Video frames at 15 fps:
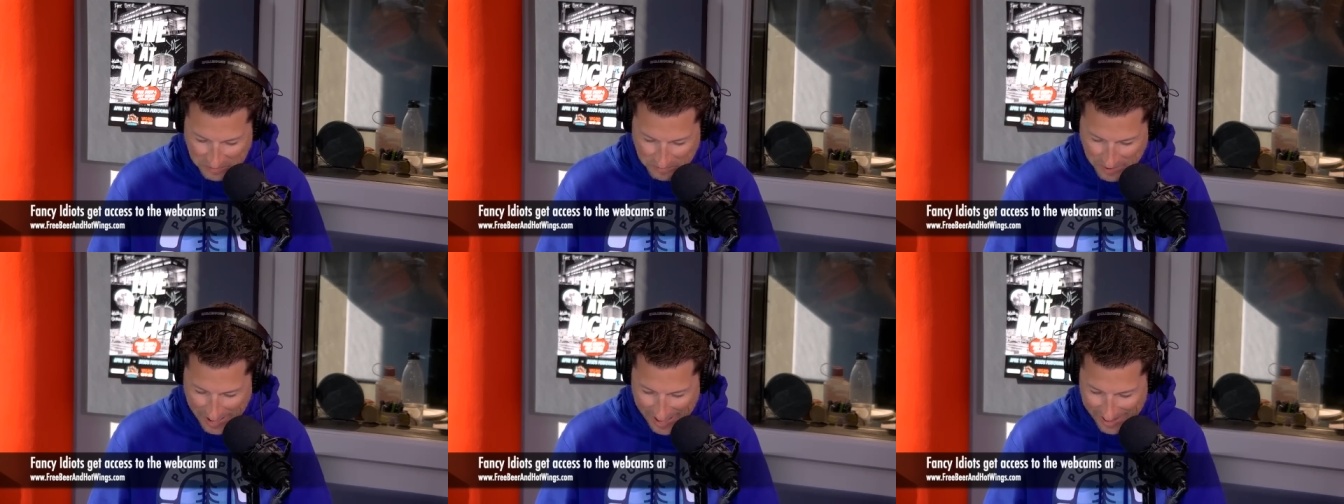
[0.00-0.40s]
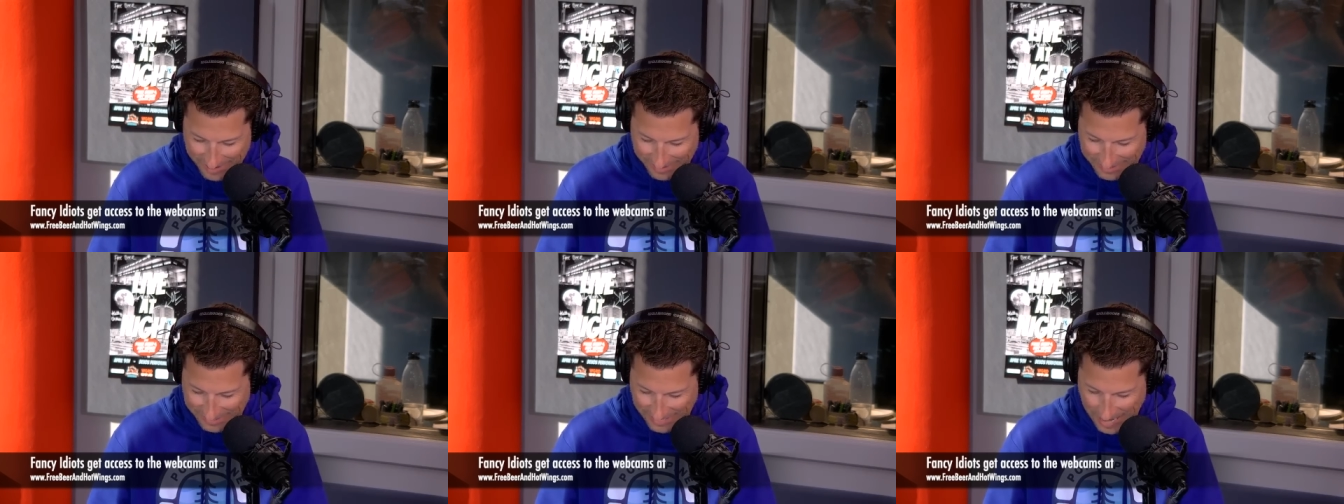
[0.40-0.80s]
battle
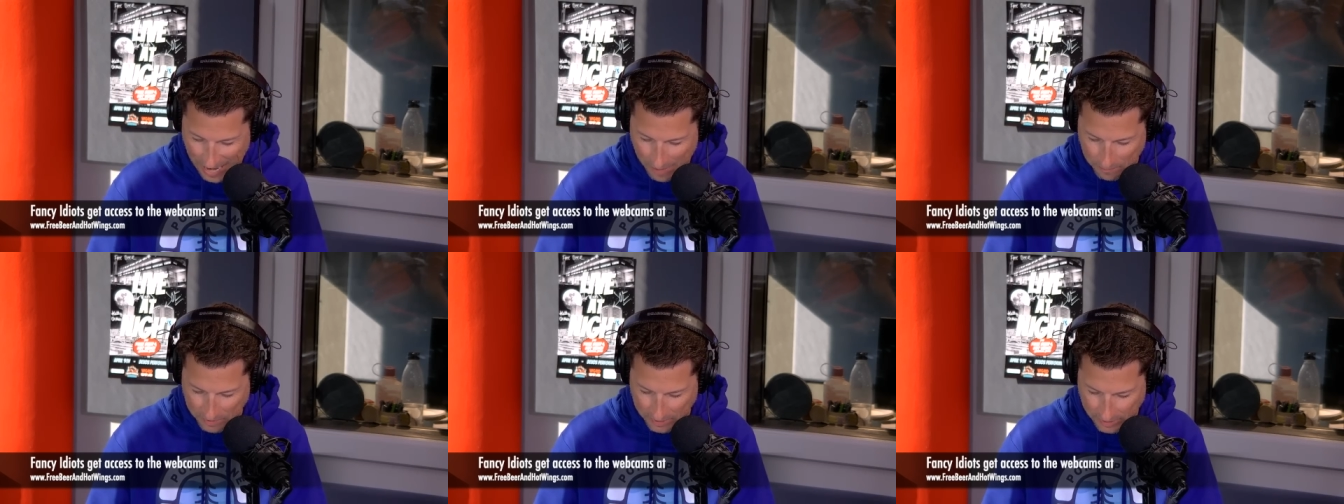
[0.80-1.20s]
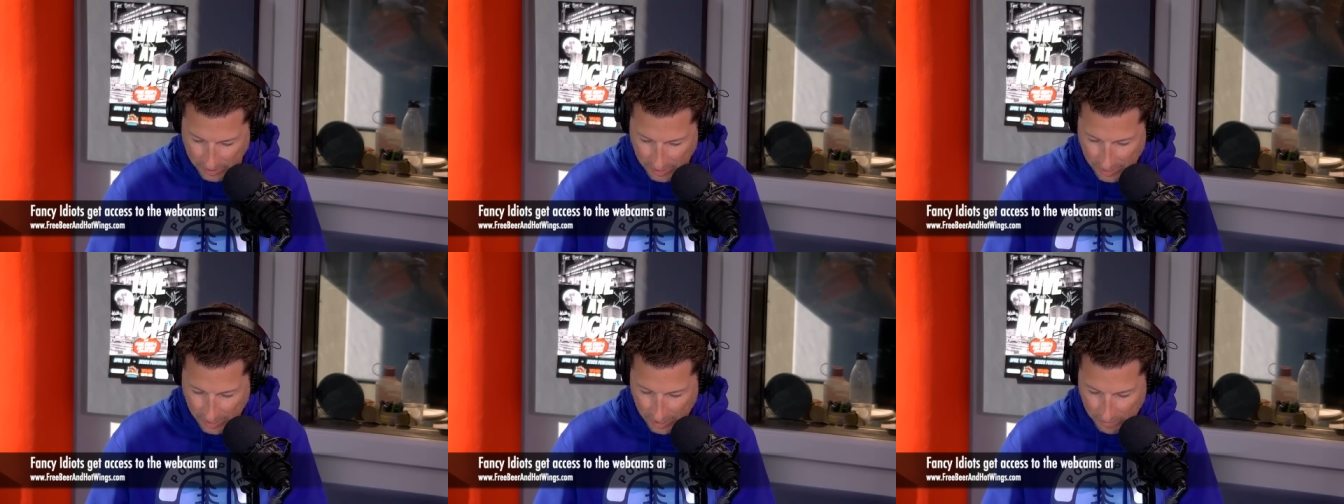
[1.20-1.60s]
has happened
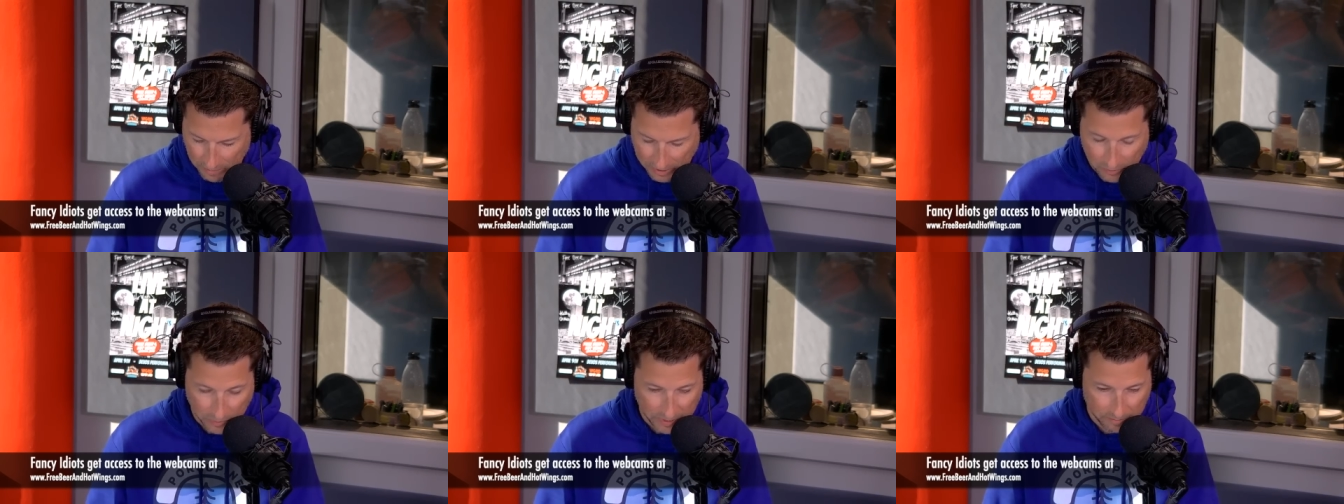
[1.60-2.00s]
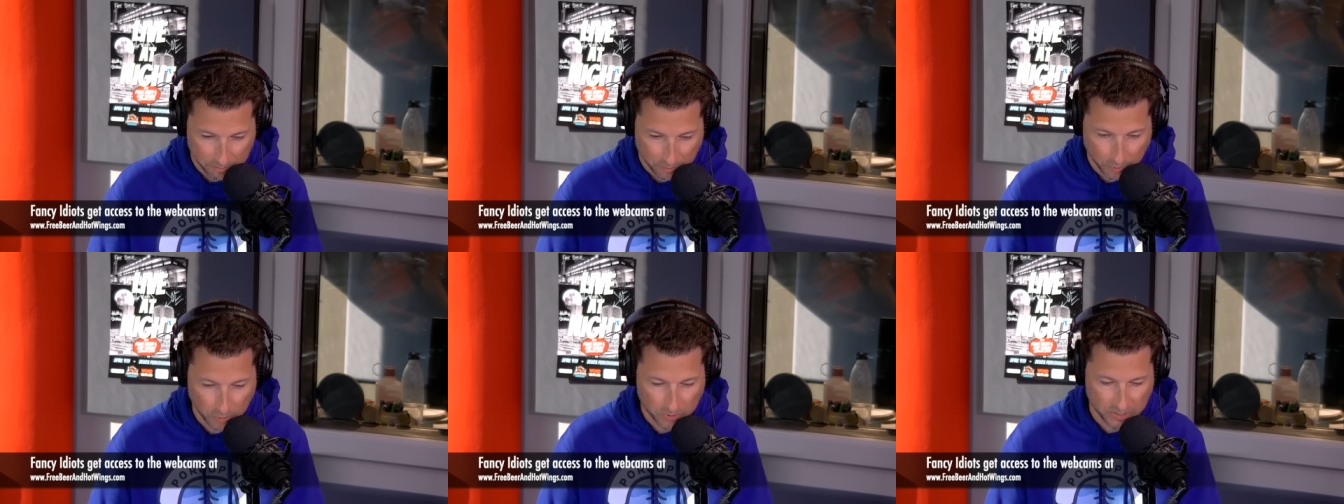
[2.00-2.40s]
between
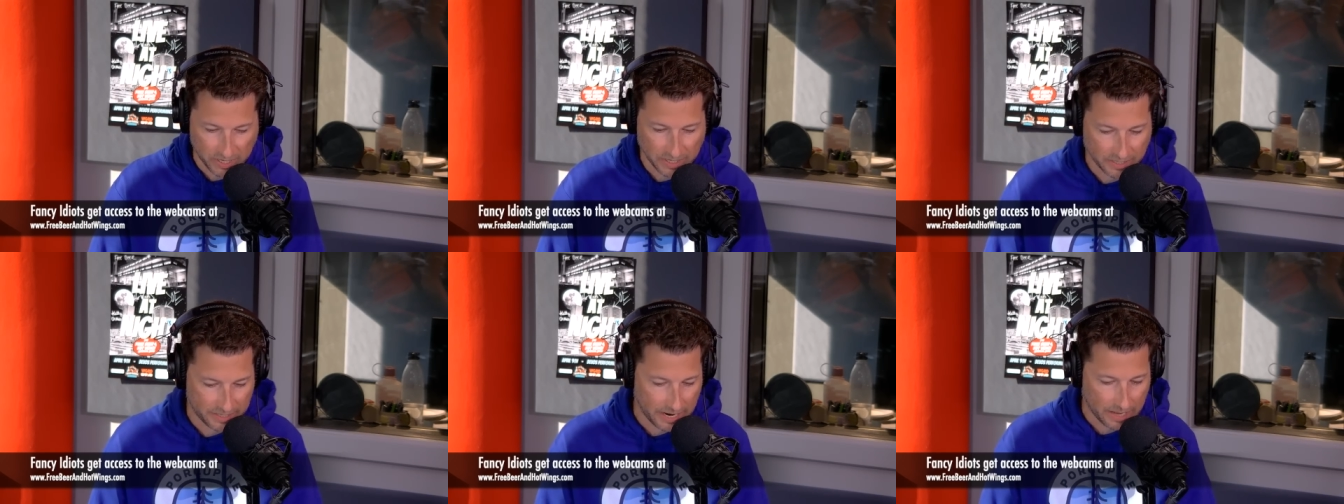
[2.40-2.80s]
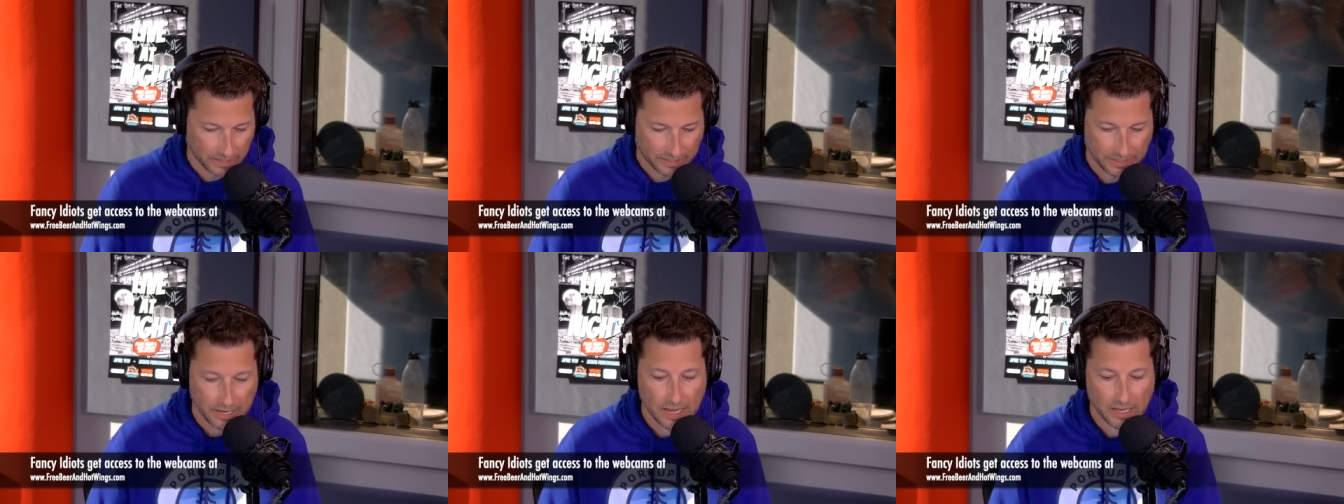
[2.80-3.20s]
Bruce and Kelly.